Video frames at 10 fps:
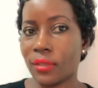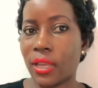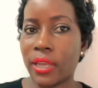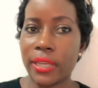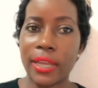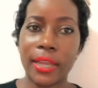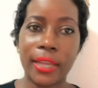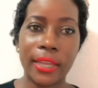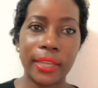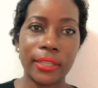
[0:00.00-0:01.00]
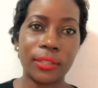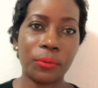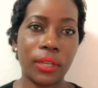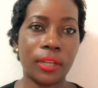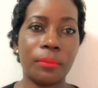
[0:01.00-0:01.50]
hi guys
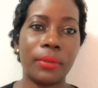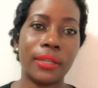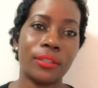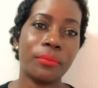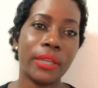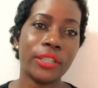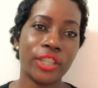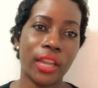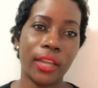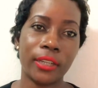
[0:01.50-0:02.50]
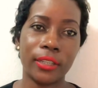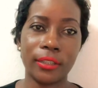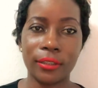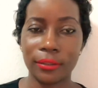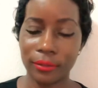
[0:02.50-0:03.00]
welcome back to my
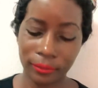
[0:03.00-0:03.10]
channel